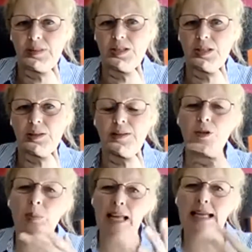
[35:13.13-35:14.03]
So if
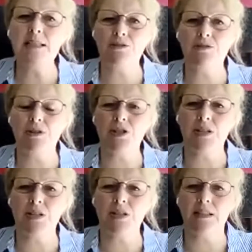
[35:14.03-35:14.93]
you plan a
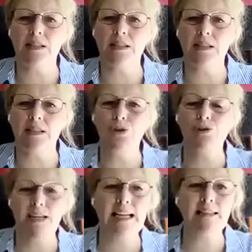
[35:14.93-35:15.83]
structure and you
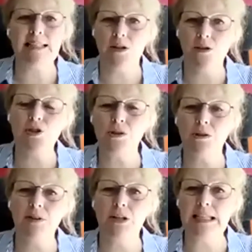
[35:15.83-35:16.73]
create this logical
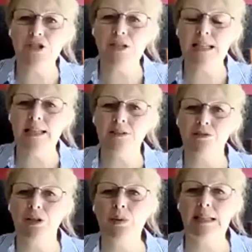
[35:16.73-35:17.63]
flowing journey through
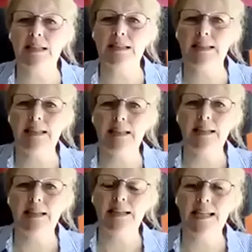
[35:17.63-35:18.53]
your work,
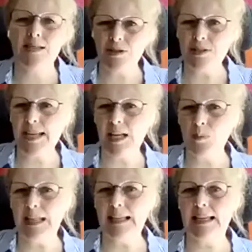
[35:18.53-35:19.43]
it's going to
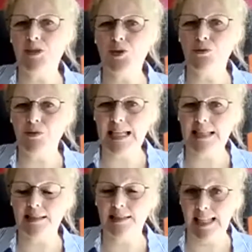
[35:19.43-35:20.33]
help engage your
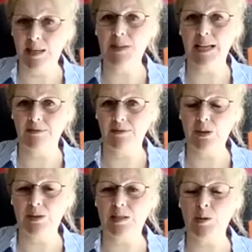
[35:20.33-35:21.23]
reader and keep their
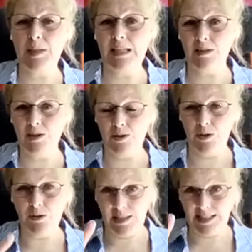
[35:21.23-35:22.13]
focus, because you're
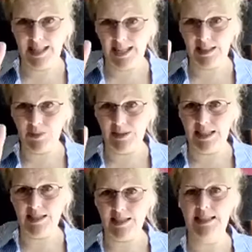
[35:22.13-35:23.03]
going to take them on
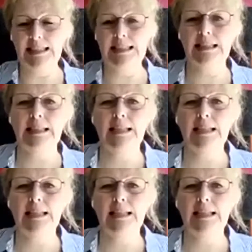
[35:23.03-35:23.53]
this line.